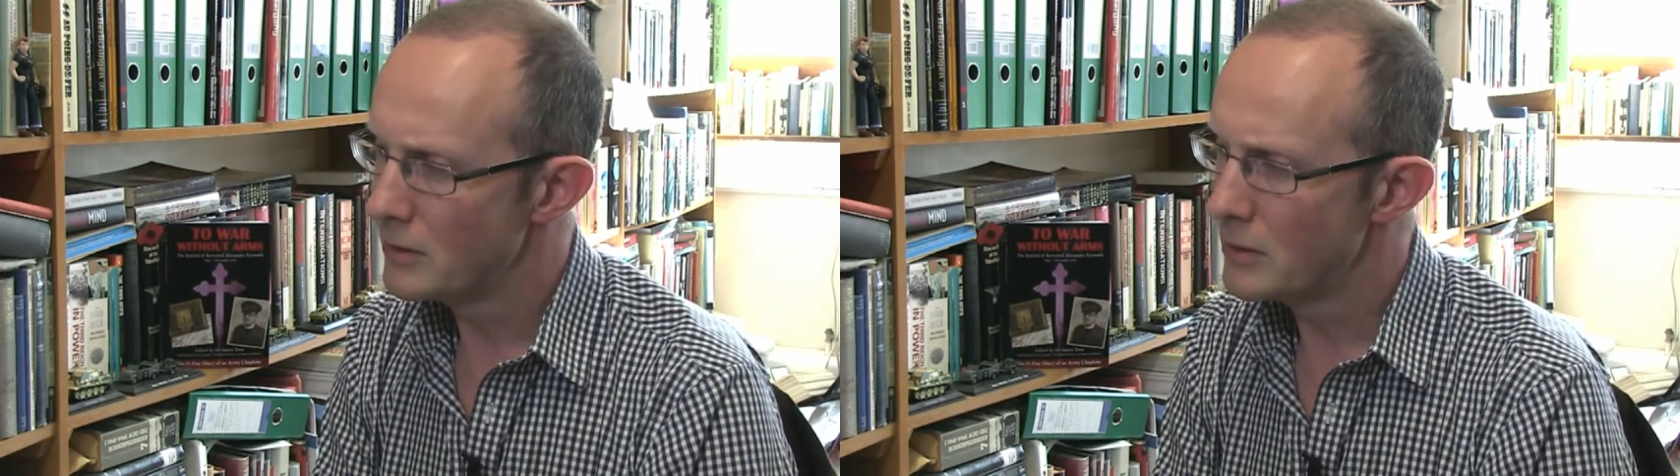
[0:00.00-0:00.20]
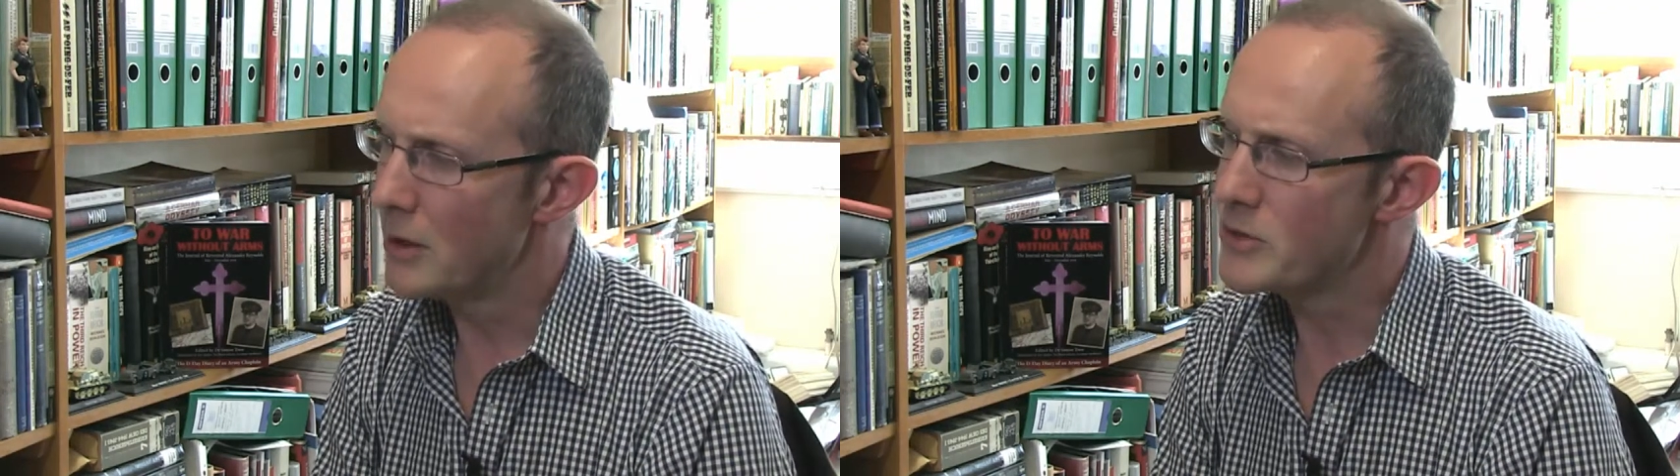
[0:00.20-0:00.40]

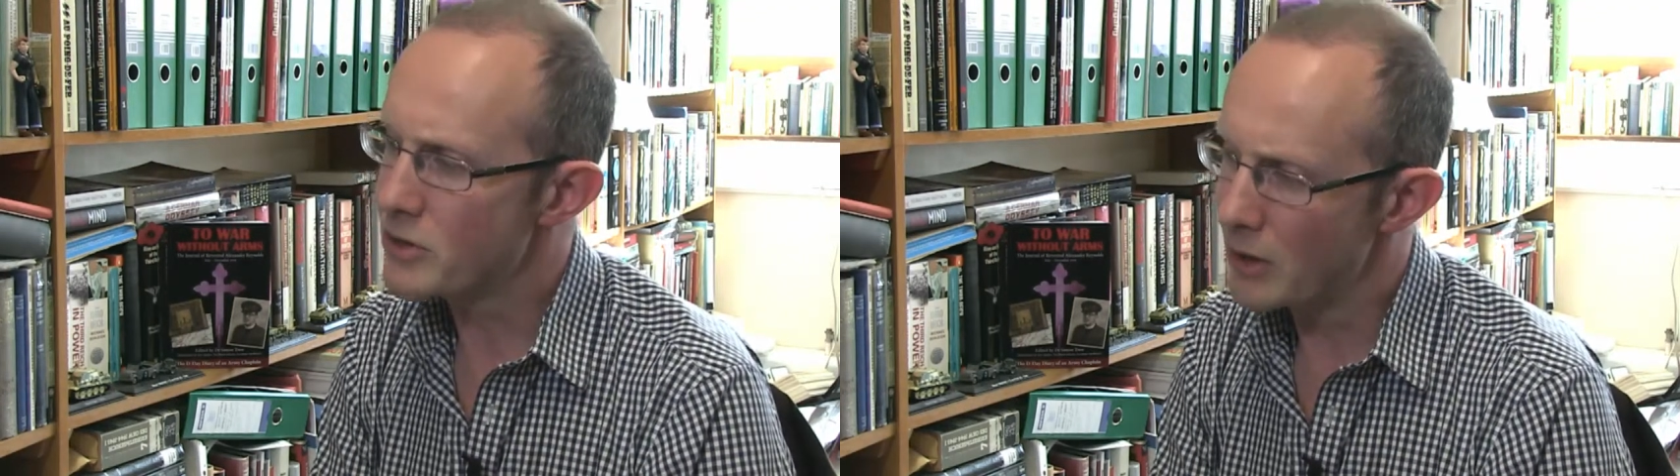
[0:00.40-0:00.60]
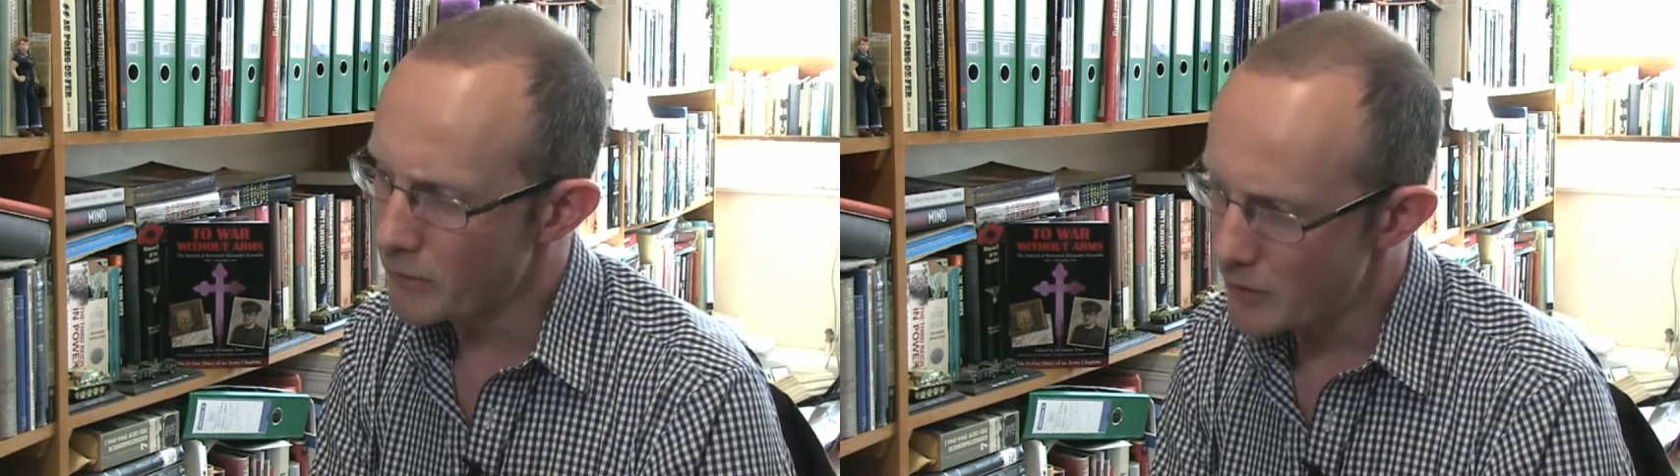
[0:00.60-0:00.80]
I'm
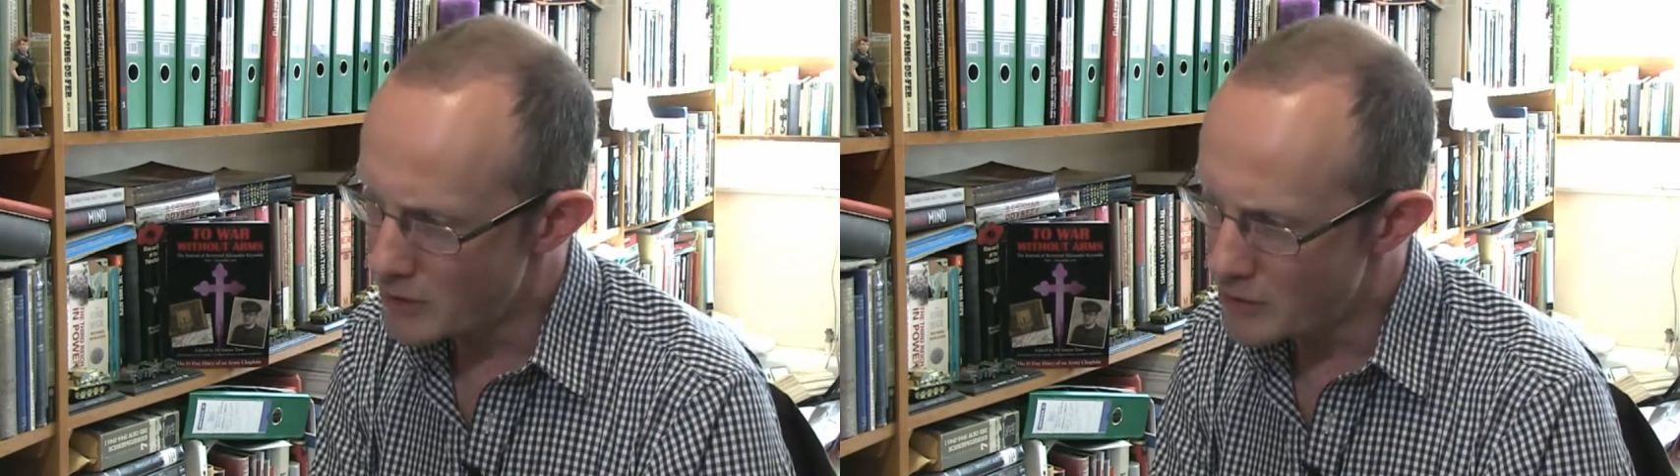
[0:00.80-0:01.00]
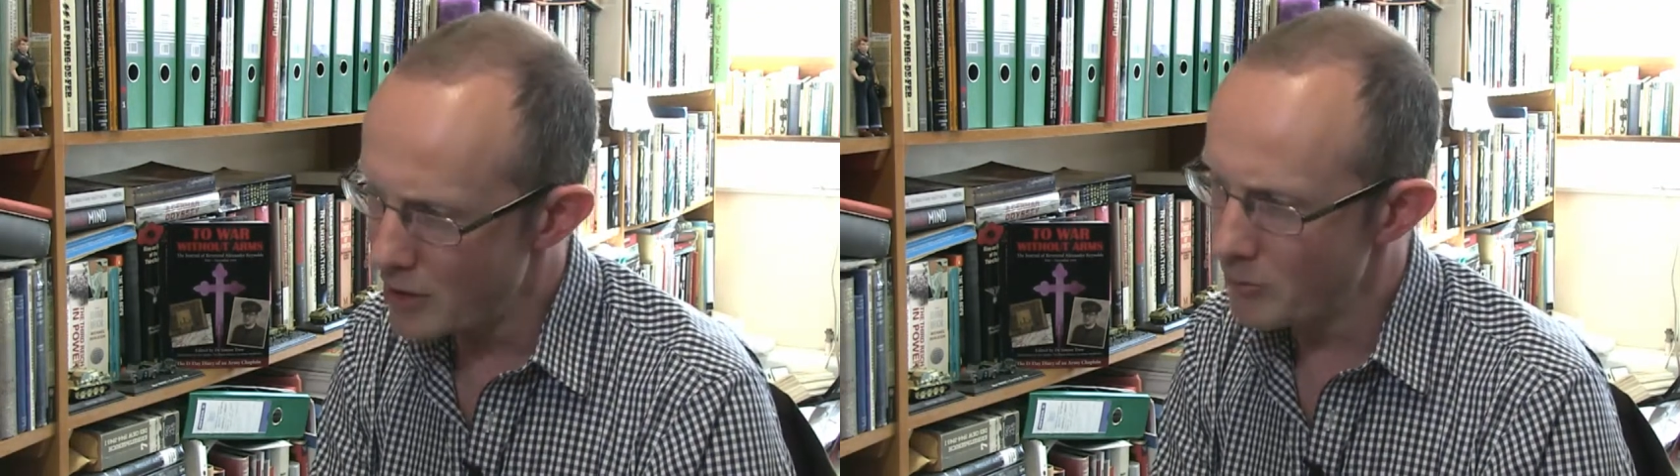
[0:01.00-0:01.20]
struck, for
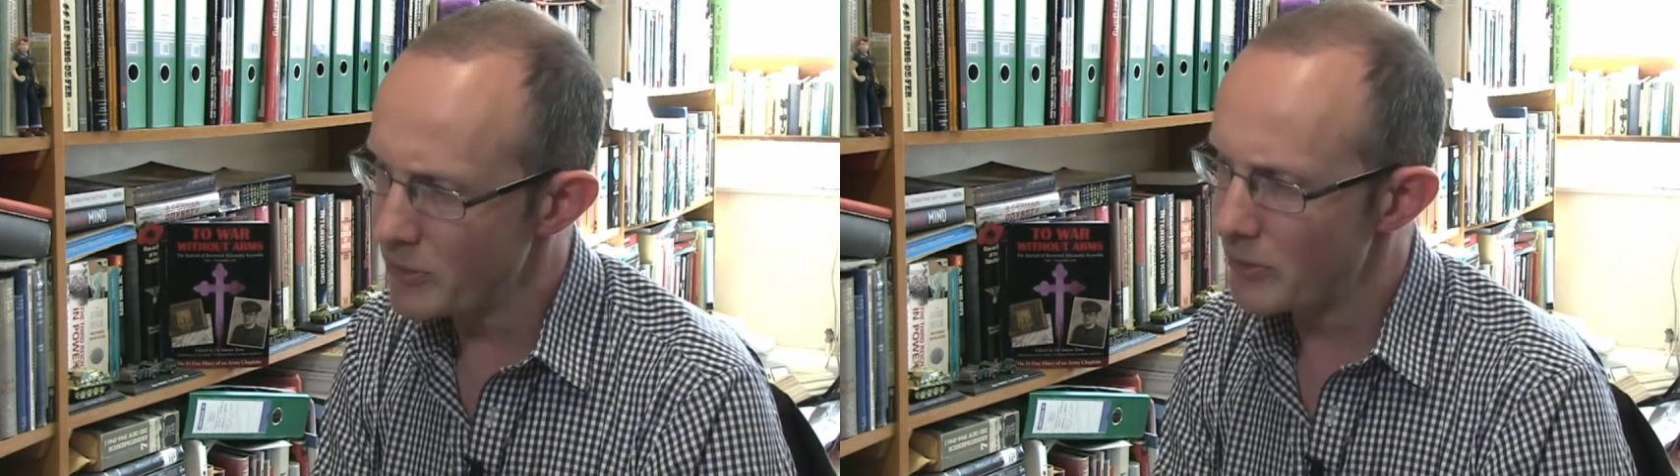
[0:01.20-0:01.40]
example,